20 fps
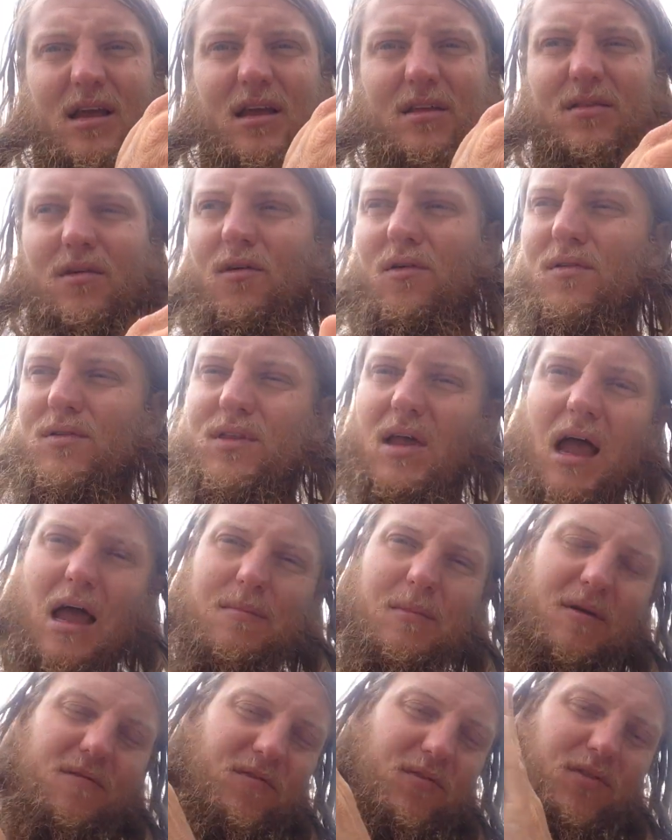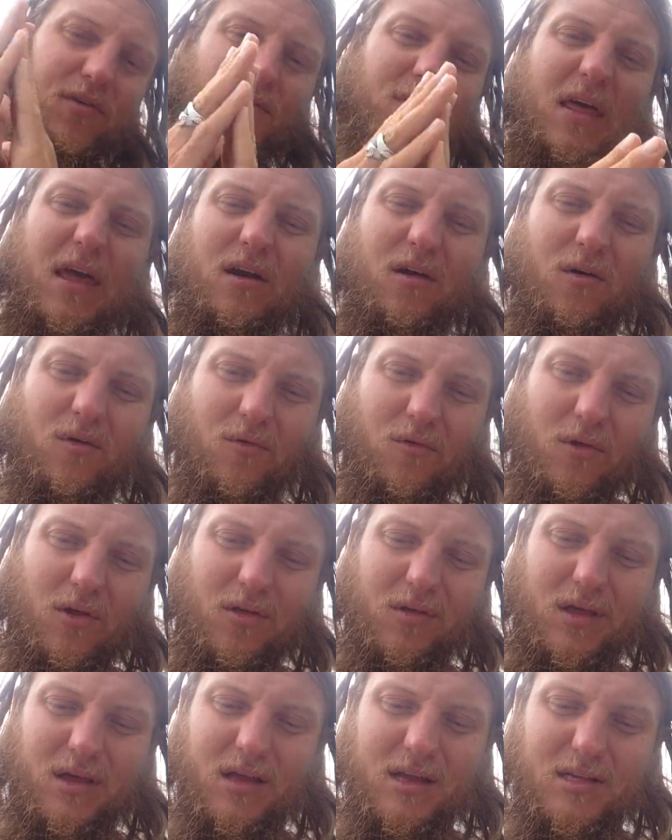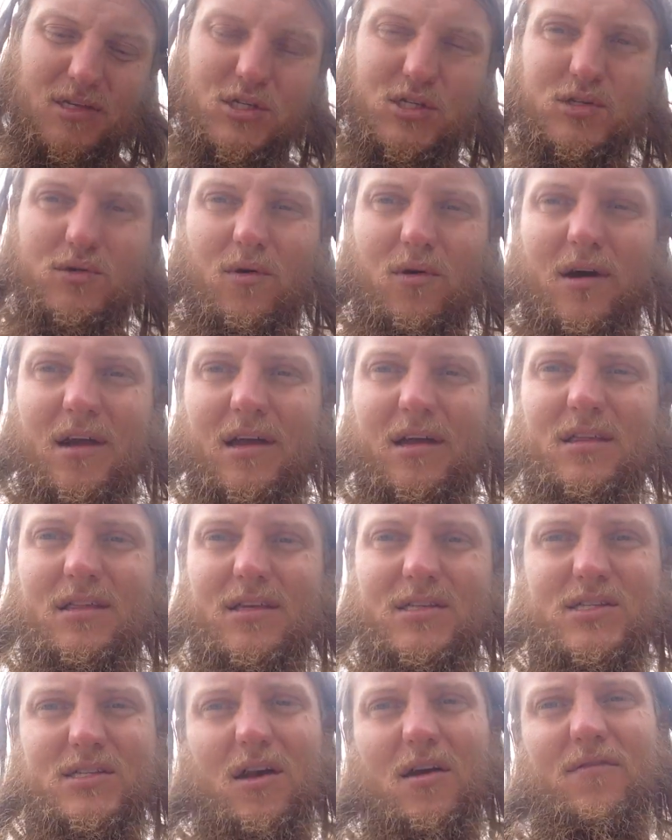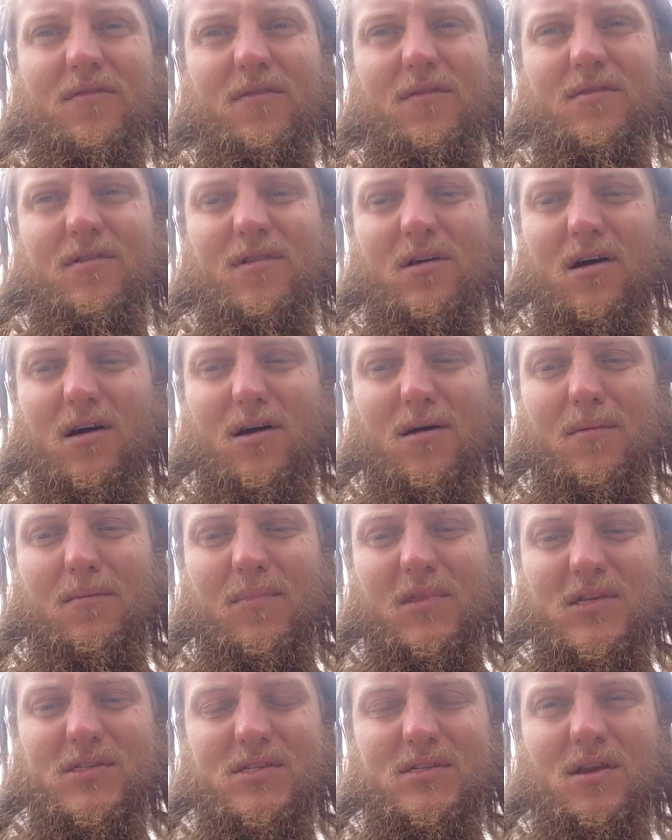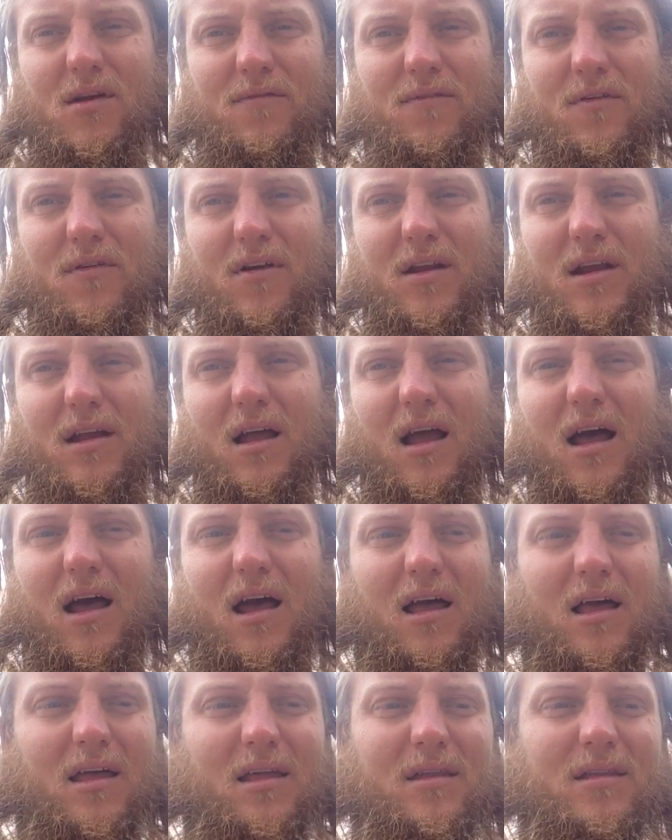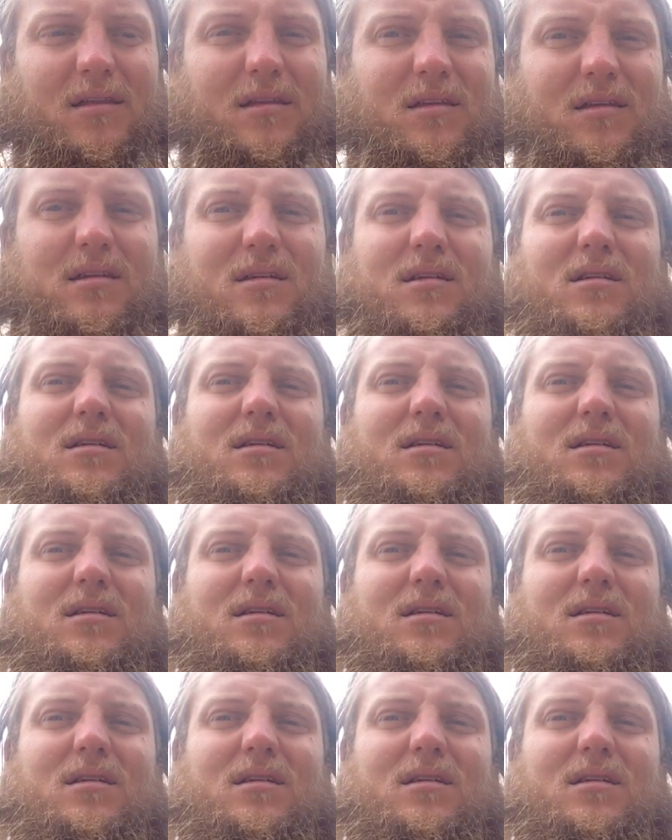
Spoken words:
And the whole time, even though they don't really enjoy the suffering on,